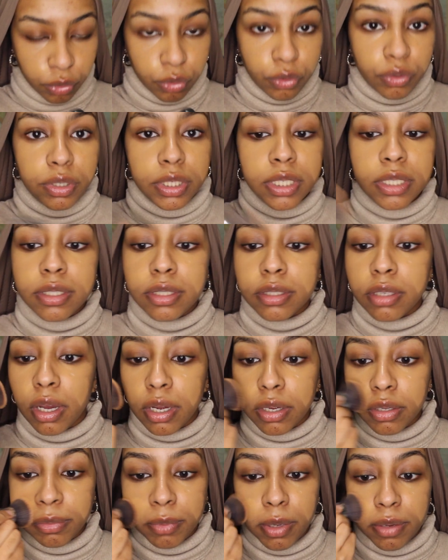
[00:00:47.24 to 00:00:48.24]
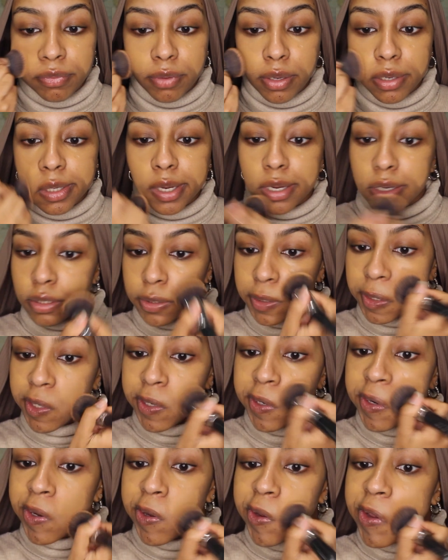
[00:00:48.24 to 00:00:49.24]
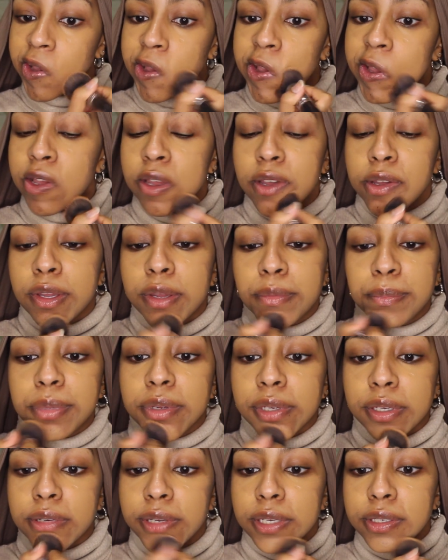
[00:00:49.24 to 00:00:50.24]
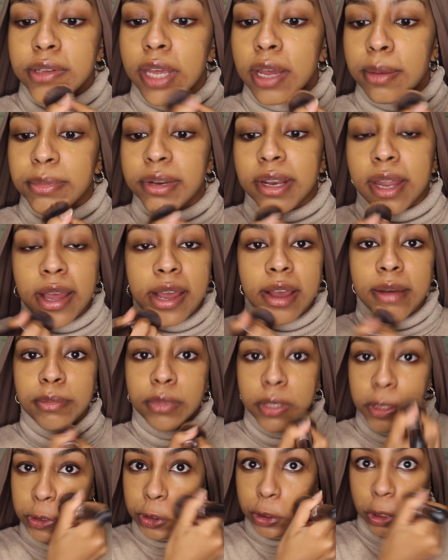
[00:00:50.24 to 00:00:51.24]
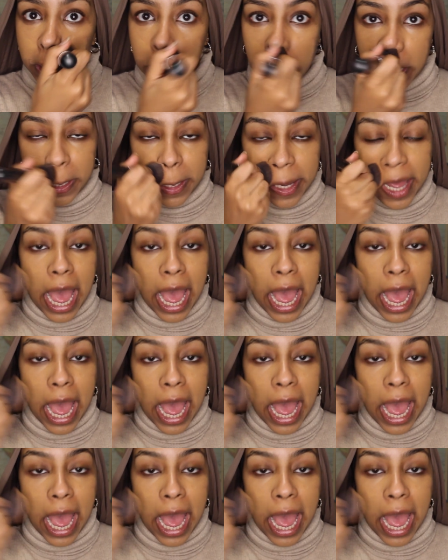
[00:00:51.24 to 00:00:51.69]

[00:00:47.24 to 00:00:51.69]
Already started with my foundation because I'm an amateur.